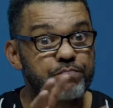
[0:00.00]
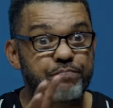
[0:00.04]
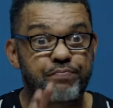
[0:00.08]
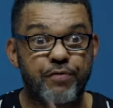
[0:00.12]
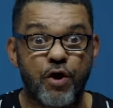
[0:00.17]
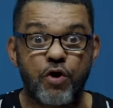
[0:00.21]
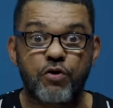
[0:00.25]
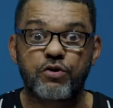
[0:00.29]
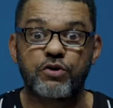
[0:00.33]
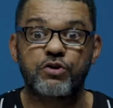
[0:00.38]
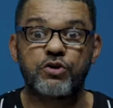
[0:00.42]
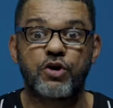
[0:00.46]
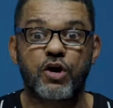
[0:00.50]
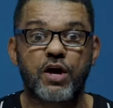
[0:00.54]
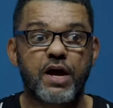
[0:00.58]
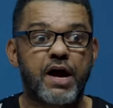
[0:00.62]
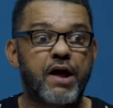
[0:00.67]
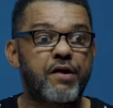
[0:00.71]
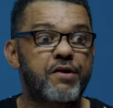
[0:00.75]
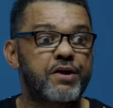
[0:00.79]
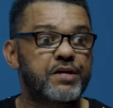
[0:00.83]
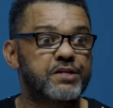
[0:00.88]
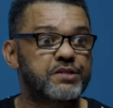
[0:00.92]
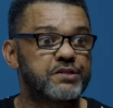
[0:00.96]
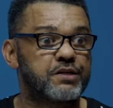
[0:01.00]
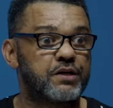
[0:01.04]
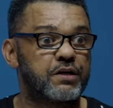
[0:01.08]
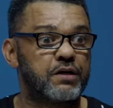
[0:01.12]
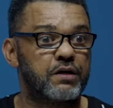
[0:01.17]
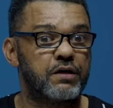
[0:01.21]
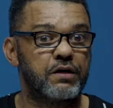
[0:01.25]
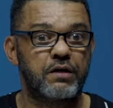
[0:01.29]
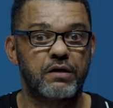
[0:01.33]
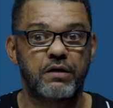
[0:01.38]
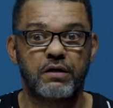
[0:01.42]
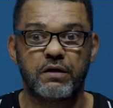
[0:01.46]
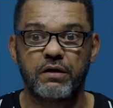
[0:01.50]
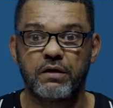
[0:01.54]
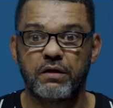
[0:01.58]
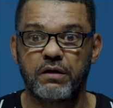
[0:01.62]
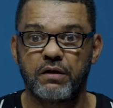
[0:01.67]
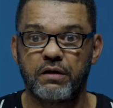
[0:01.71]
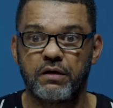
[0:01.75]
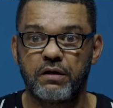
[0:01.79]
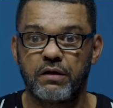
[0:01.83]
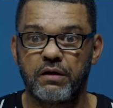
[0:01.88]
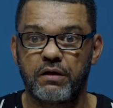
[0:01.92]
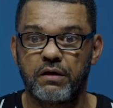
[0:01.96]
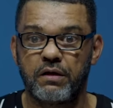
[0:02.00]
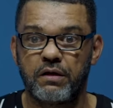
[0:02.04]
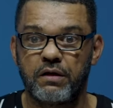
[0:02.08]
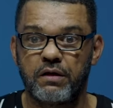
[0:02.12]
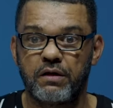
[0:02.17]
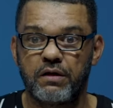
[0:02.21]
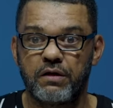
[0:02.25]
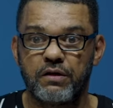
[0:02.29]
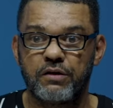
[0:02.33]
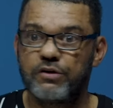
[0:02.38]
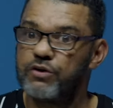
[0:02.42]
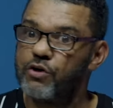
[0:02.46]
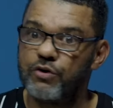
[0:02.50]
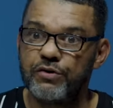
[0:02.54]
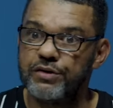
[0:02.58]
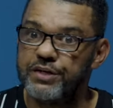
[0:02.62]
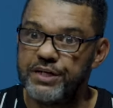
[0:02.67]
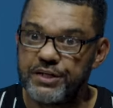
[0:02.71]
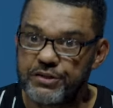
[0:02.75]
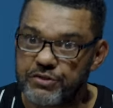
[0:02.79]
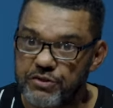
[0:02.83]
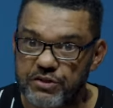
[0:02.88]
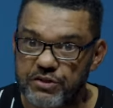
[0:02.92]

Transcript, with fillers: broken your character. You don't need to